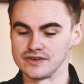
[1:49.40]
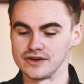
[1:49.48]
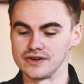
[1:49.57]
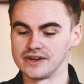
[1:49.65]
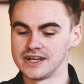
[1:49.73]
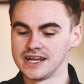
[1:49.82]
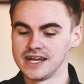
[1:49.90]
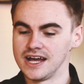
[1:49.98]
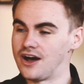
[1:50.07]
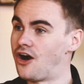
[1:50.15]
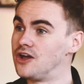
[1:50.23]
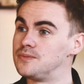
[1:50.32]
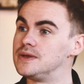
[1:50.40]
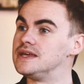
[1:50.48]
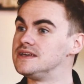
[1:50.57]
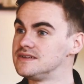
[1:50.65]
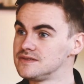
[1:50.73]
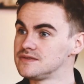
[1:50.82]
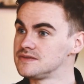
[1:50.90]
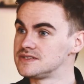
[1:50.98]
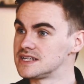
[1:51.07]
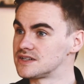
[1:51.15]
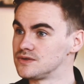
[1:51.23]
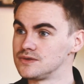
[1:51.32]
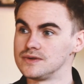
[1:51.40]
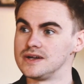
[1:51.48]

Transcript: our I P signal,